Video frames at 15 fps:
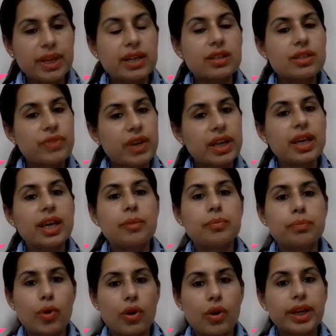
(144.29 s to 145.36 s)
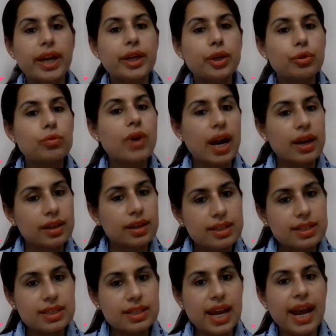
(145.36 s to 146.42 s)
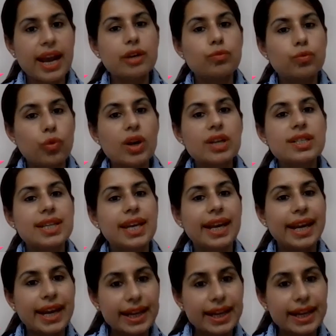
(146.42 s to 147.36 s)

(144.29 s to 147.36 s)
it is very important to understand what's